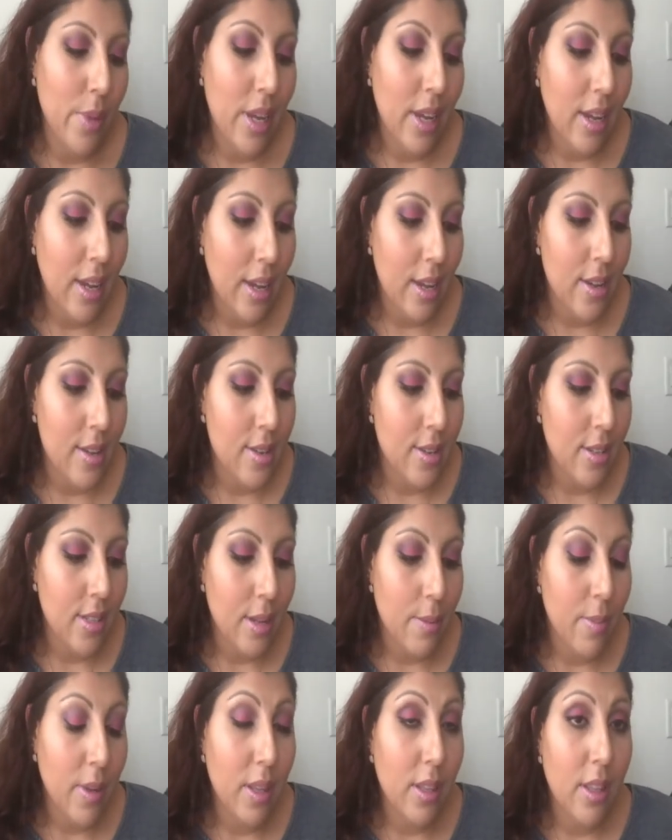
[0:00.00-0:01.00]

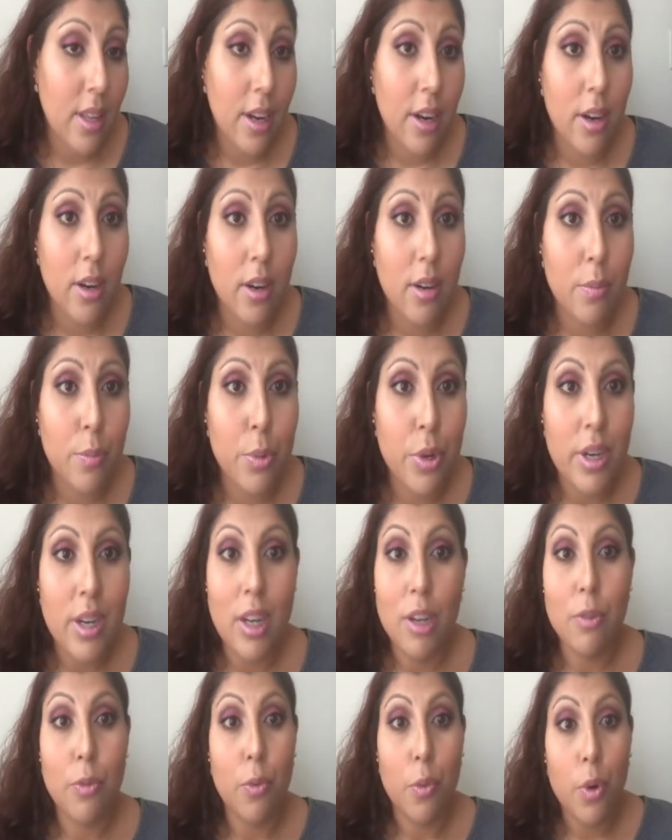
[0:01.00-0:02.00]
because I mean they're
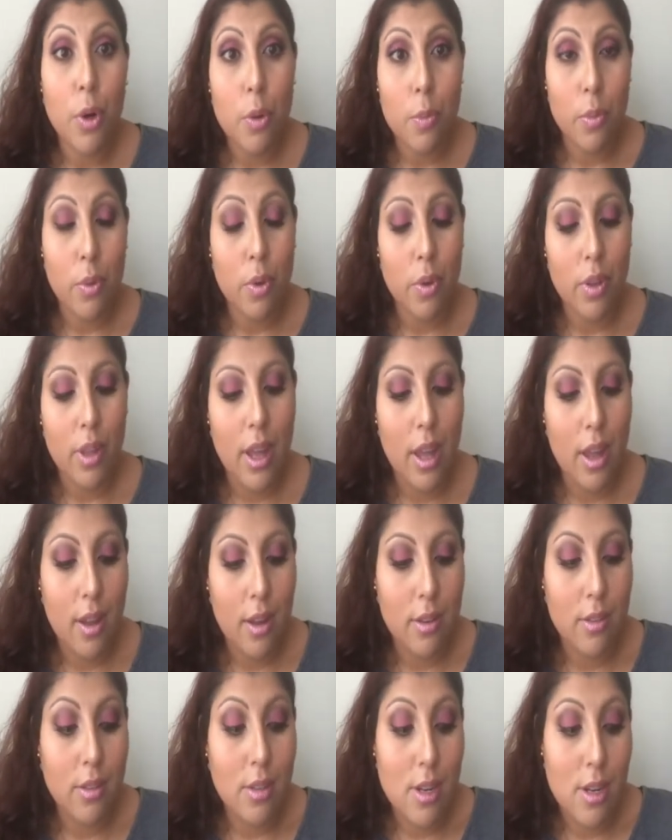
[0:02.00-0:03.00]
pretty affordable,
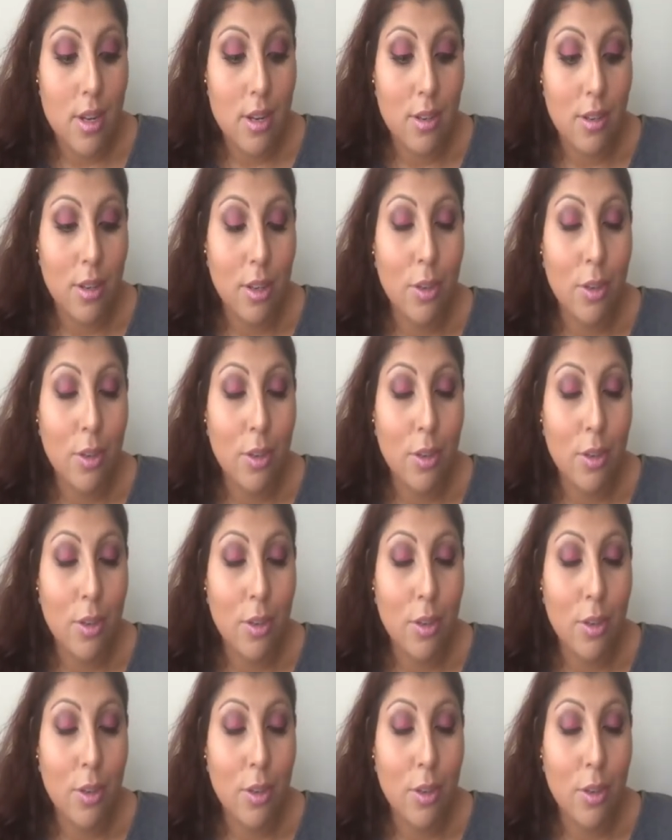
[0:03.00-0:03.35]
and